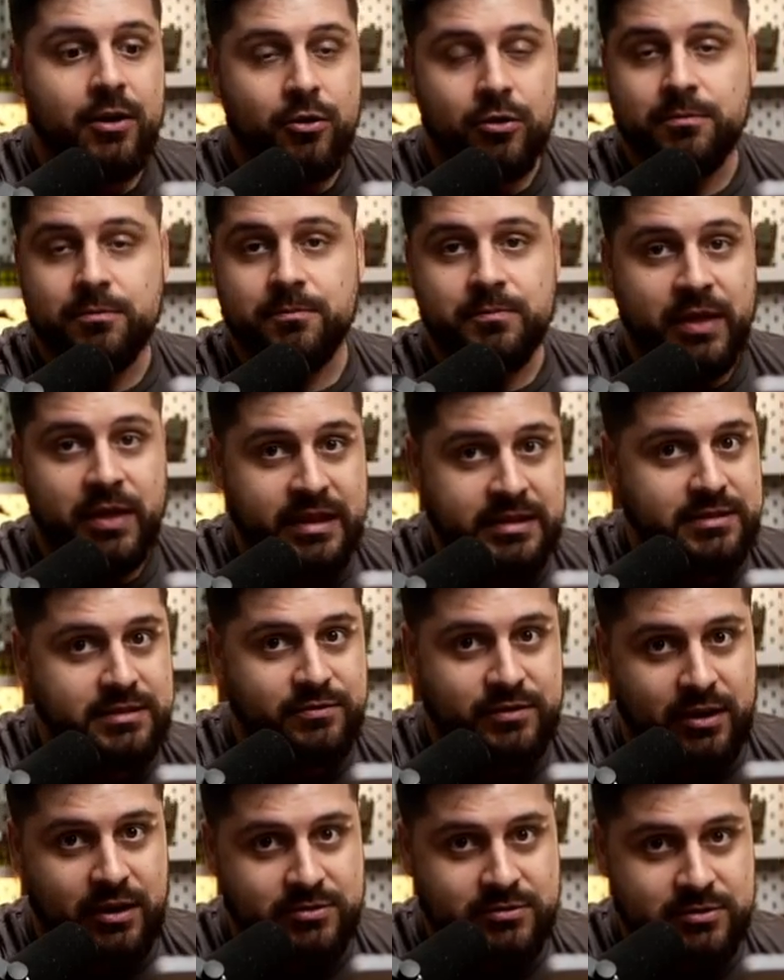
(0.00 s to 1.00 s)
or tens
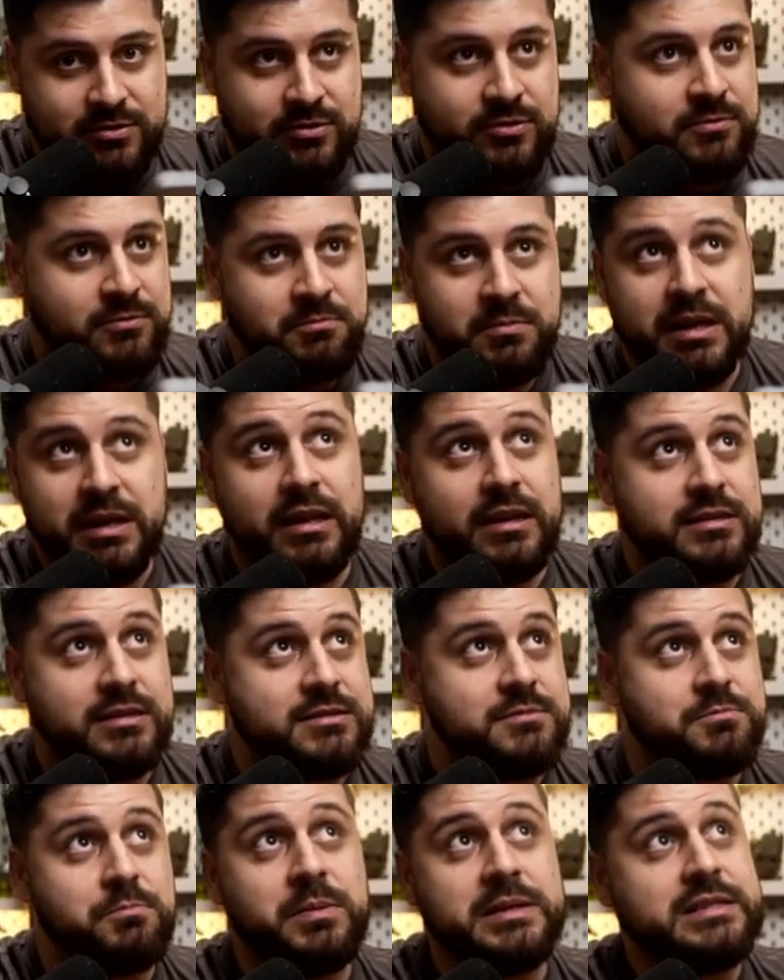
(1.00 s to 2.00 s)
of thousands or
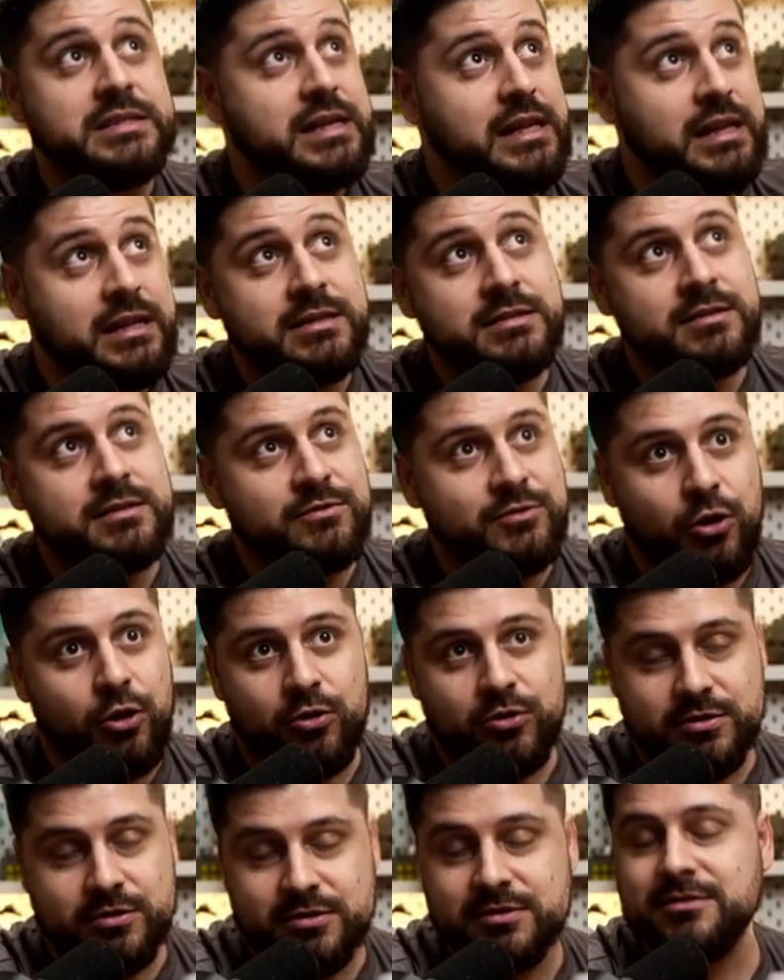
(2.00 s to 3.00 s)
millions bazillions of
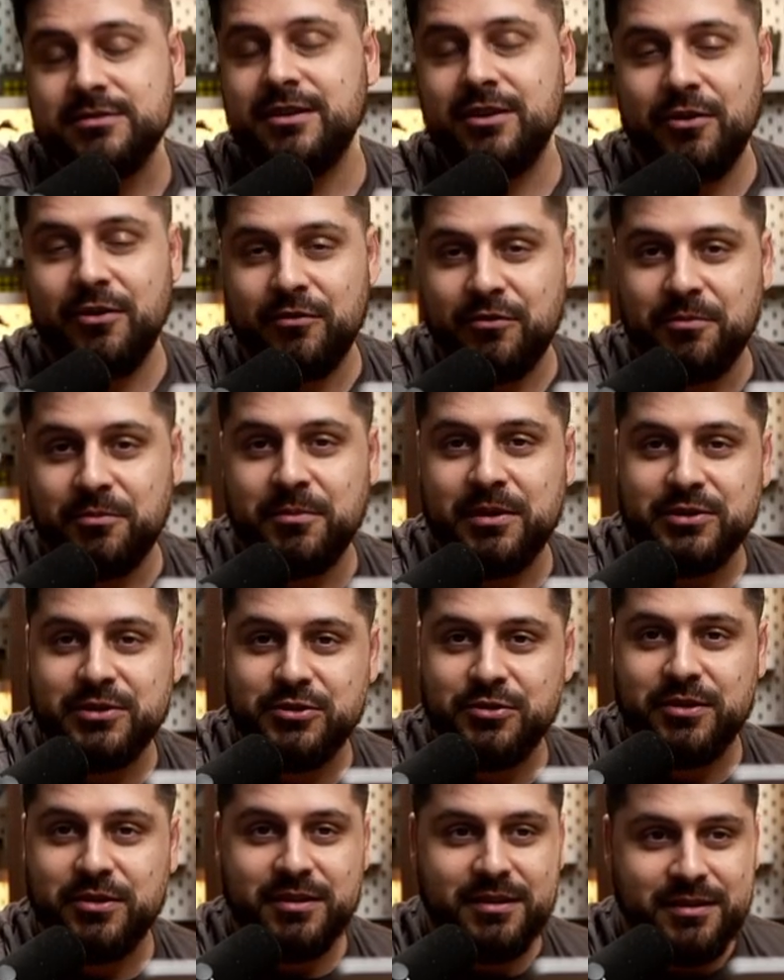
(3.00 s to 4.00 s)
dollars however
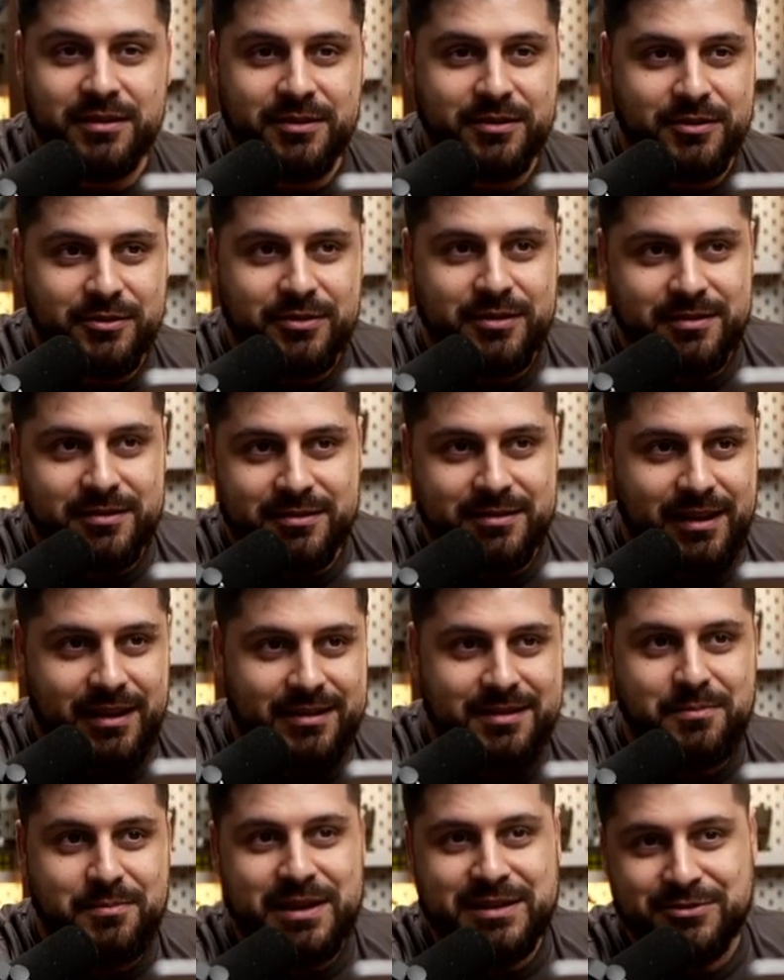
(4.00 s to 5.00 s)
much you can, you can like
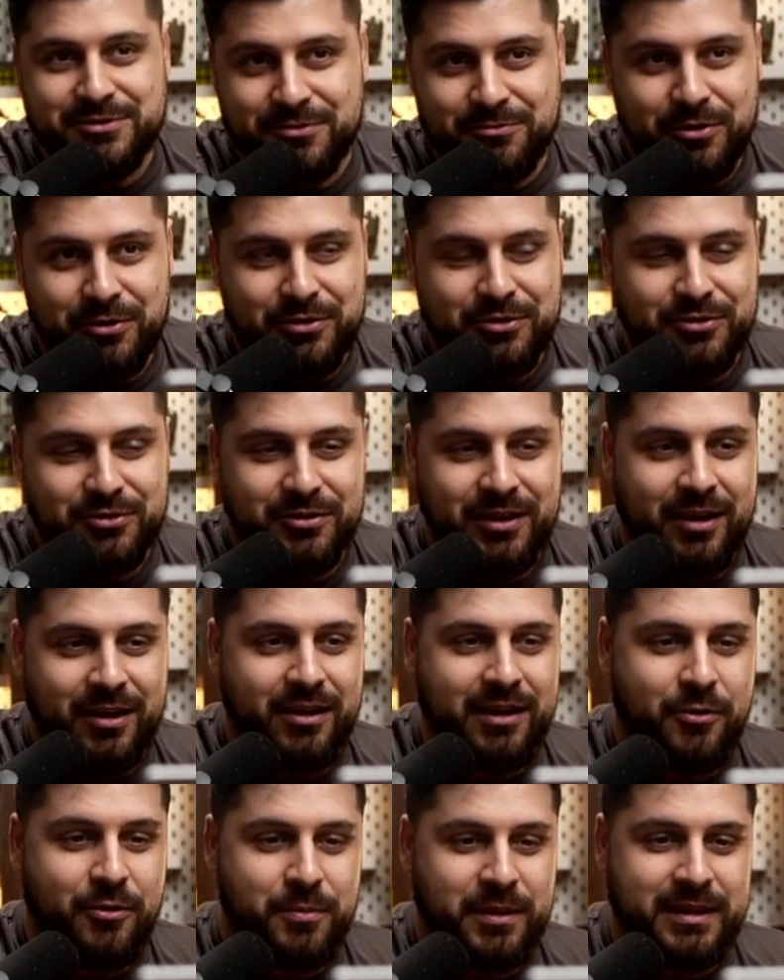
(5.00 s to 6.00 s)
depends on what you're
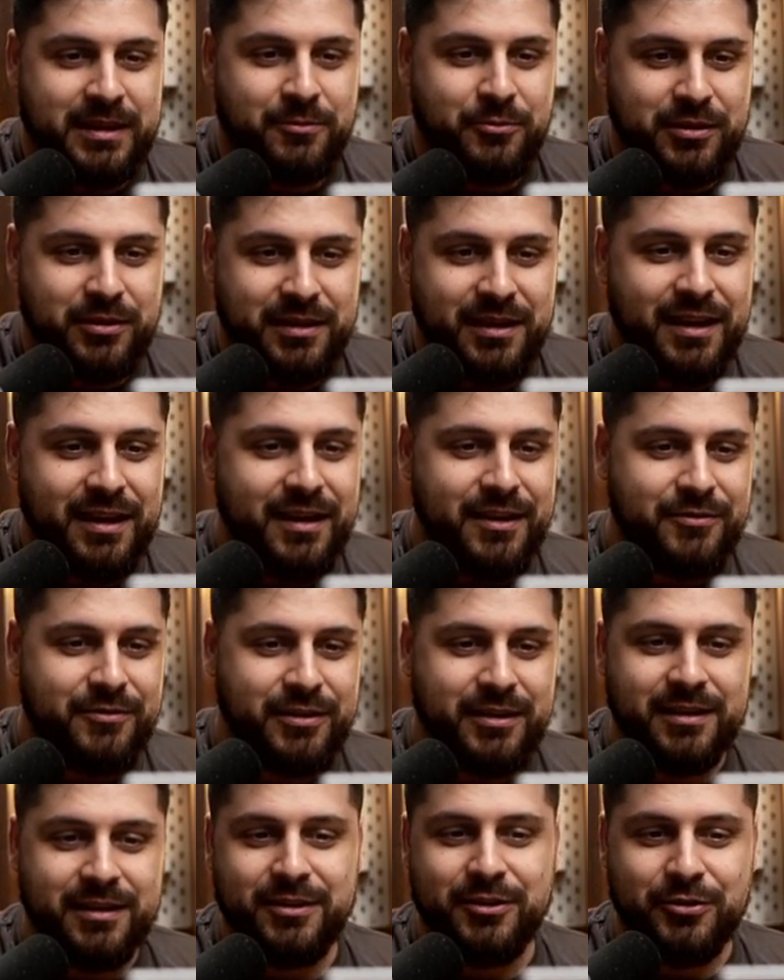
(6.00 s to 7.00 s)
helping them with if you
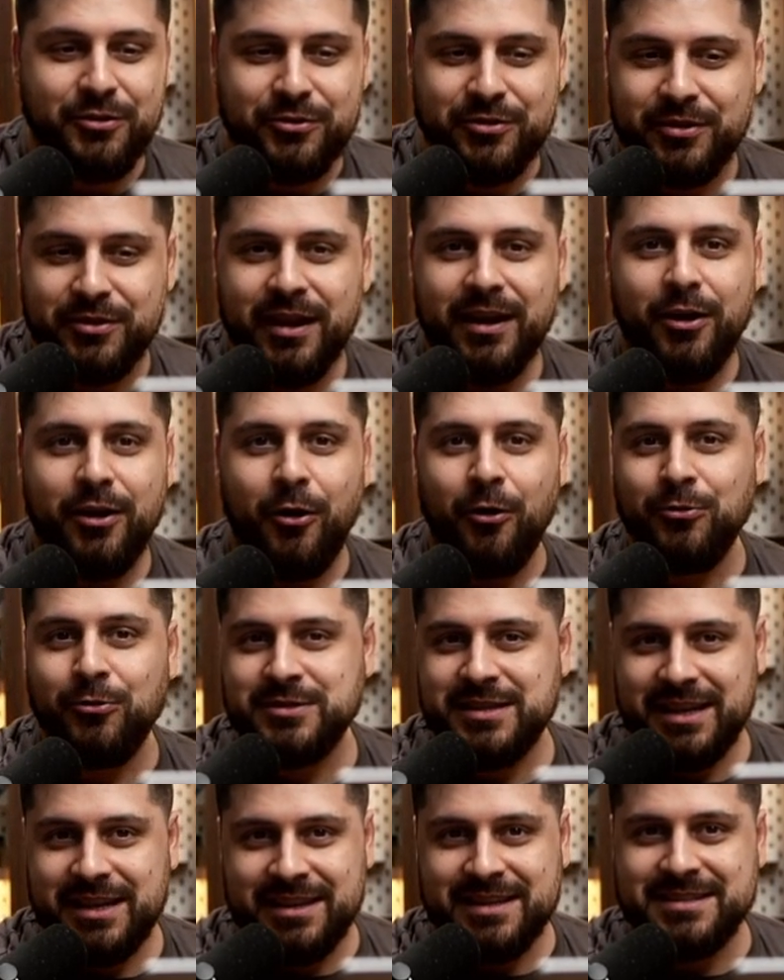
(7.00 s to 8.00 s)
can cure all
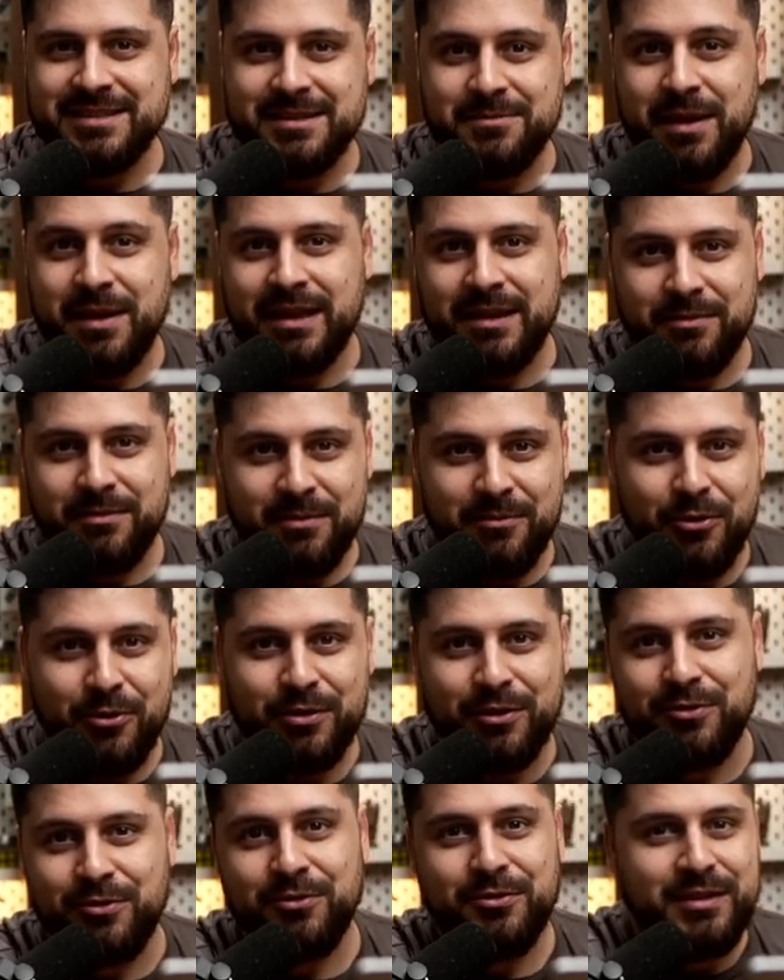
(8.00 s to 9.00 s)
sickness and make them
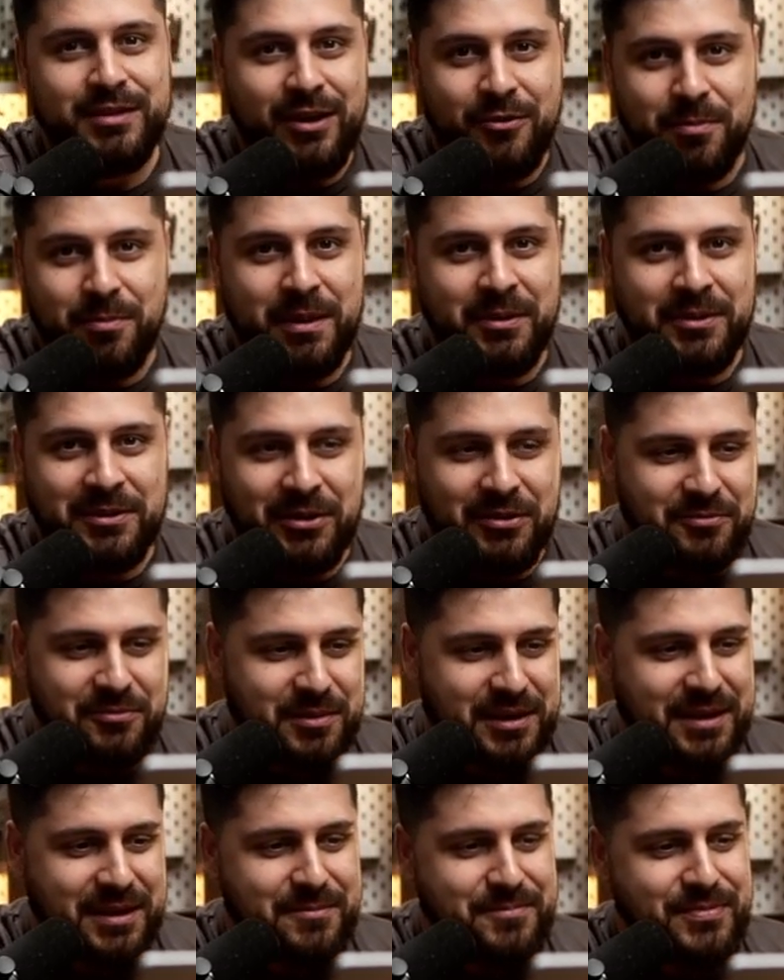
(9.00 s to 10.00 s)
immortal they'll pay you a lot of
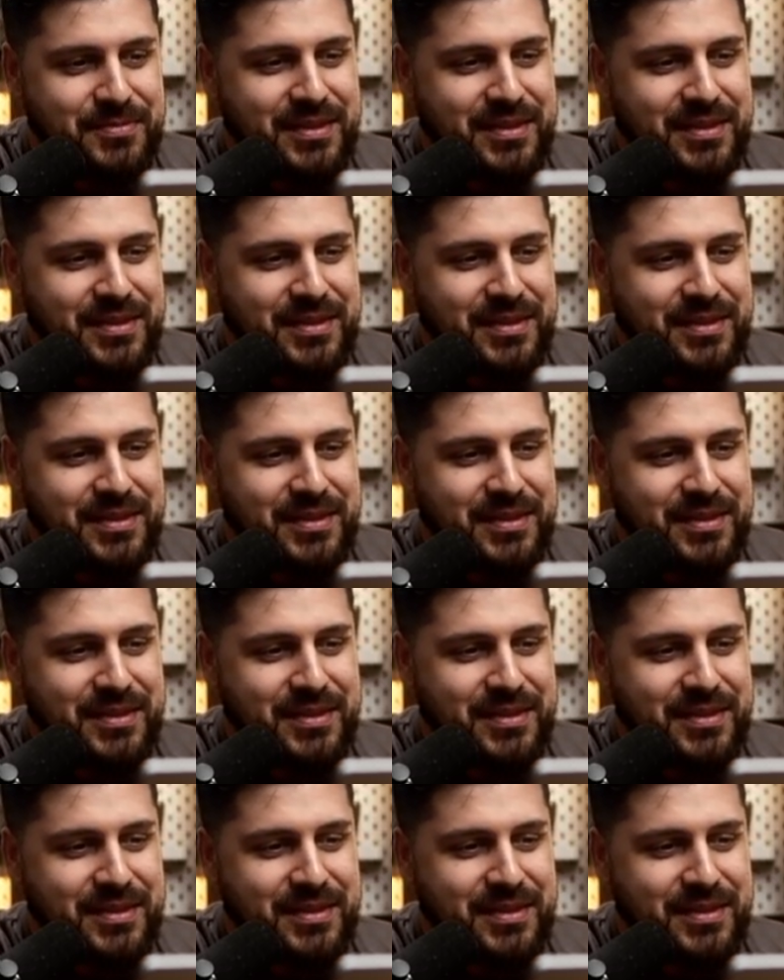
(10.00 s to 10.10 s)
money